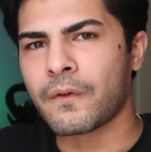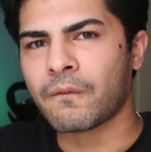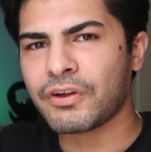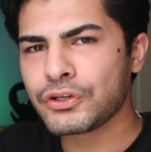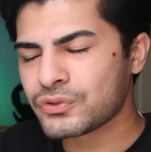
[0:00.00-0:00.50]

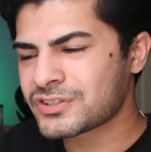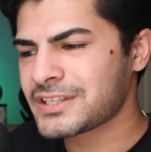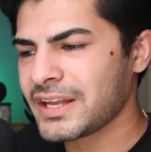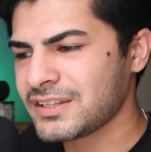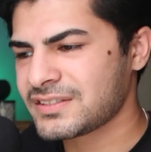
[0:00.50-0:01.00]
when you
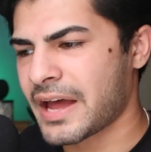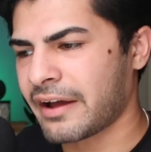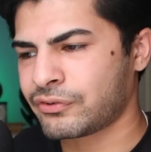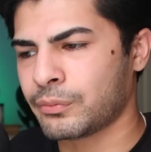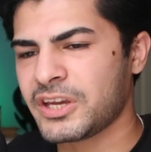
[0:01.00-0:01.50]
say these
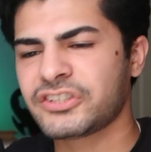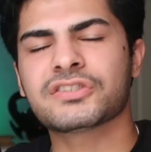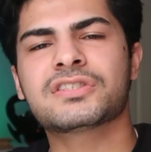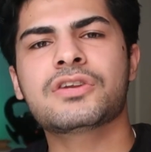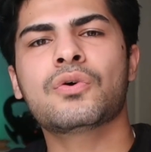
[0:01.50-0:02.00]

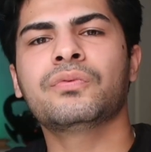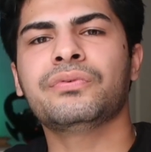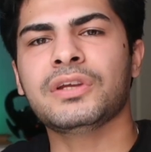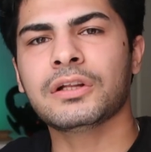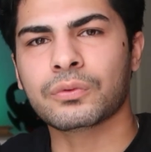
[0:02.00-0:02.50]
affirmations, they don't
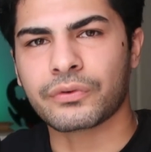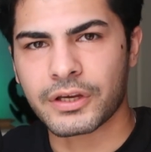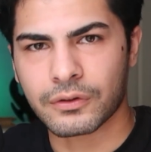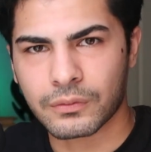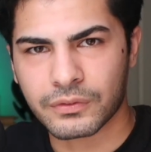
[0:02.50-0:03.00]
feel
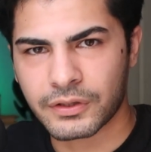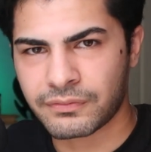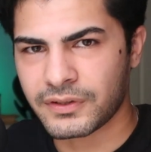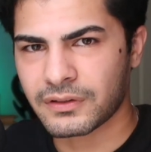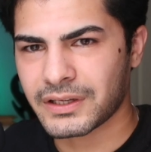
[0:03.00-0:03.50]
real. They
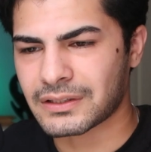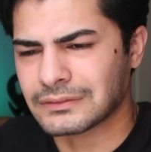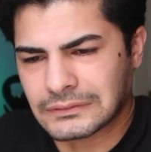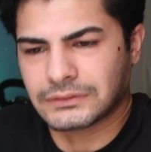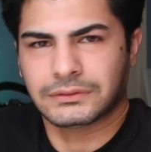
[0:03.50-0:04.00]
feel like,
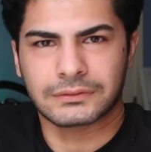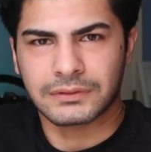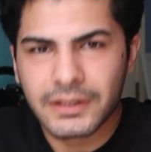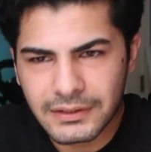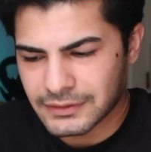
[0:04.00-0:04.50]

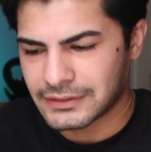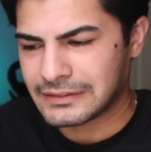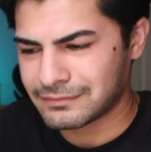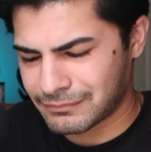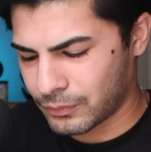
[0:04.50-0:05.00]

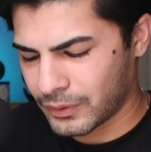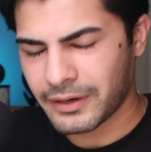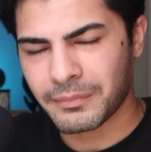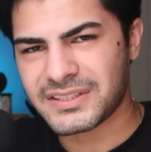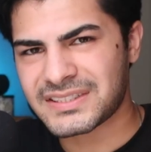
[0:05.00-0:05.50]
what
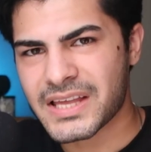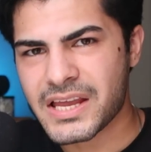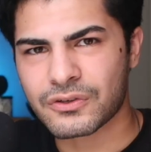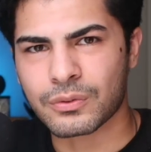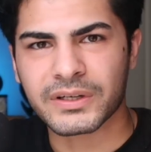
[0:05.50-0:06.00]
am I
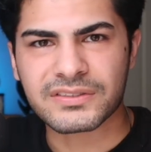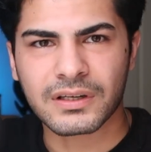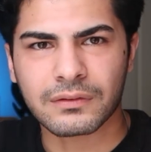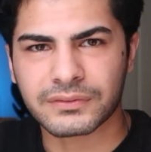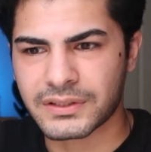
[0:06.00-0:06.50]
saying to
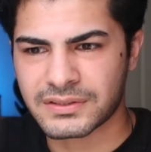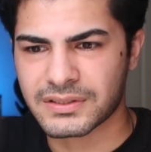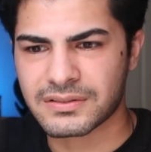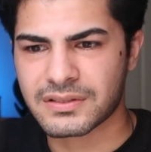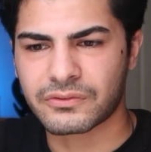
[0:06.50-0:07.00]
myself? This
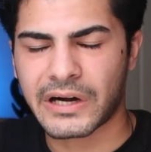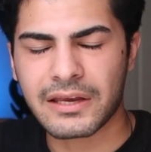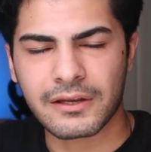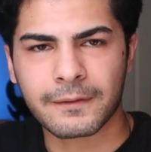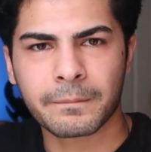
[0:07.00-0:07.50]
isn't
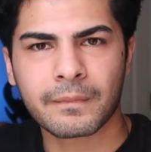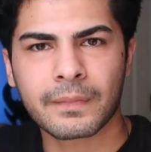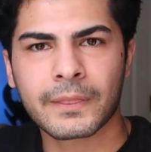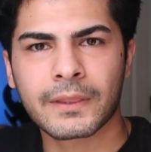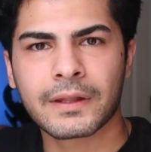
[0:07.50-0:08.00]
right.
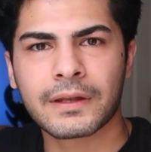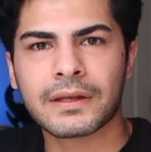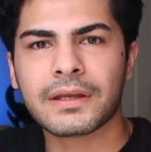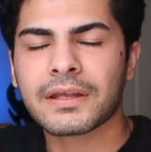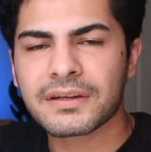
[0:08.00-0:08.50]

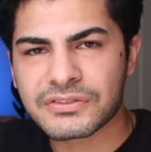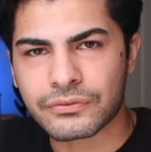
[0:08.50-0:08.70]
It is